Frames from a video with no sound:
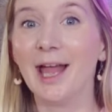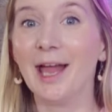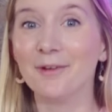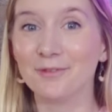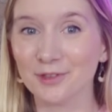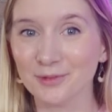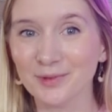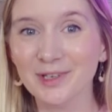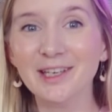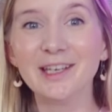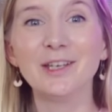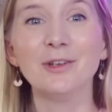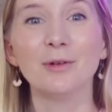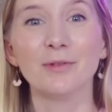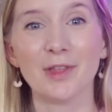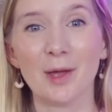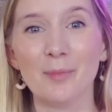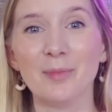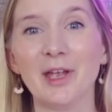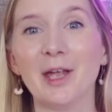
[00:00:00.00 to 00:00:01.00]
Every week, you'll
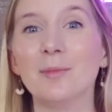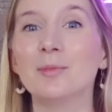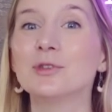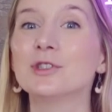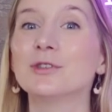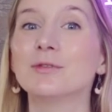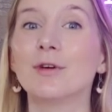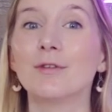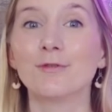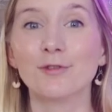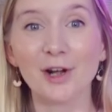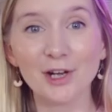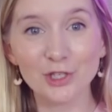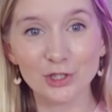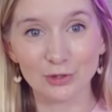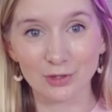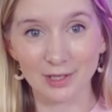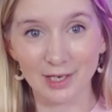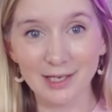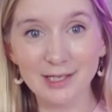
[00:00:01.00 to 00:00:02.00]
then be able to
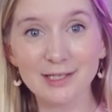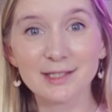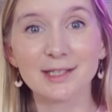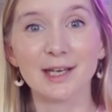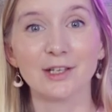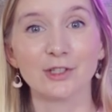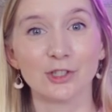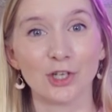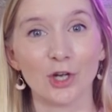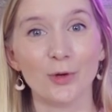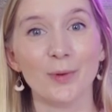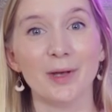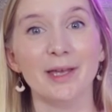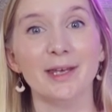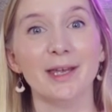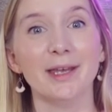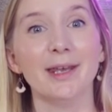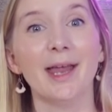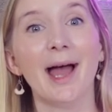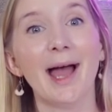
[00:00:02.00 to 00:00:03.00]
refresh your list and go
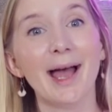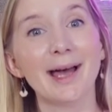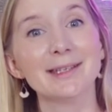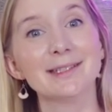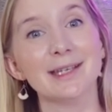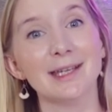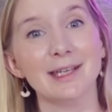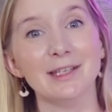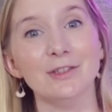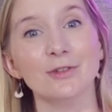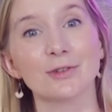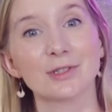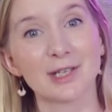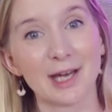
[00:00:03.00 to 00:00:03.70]
in and add in your